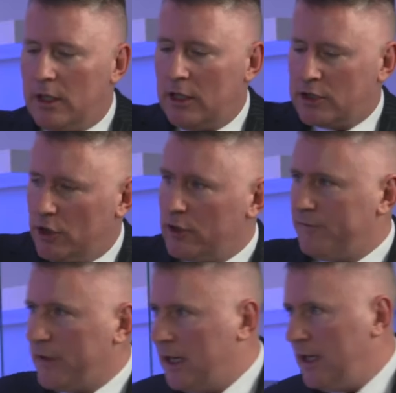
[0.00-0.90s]
I turned
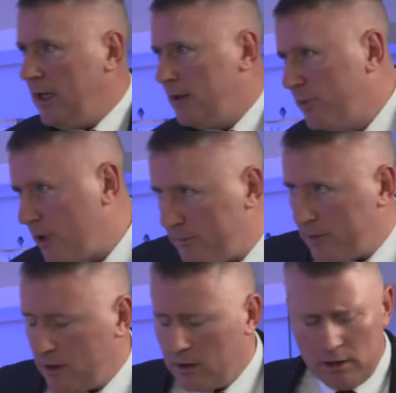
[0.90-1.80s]
off the key, put up
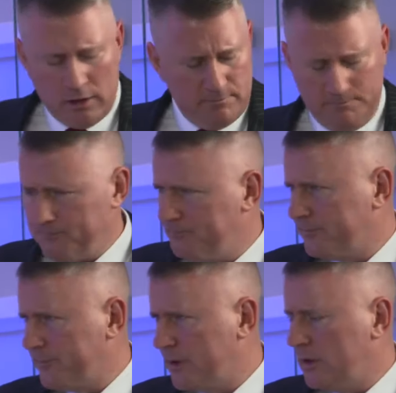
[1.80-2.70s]
the, uh,
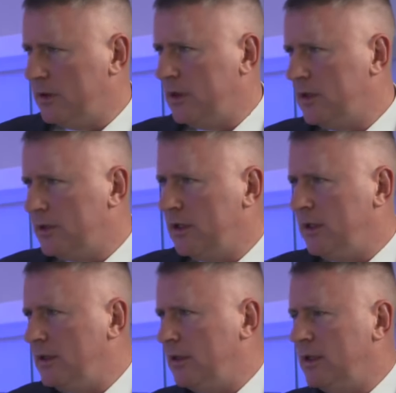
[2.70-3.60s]
uh,
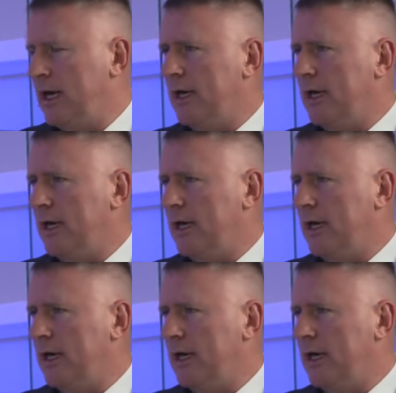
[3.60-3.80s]
the, the, the,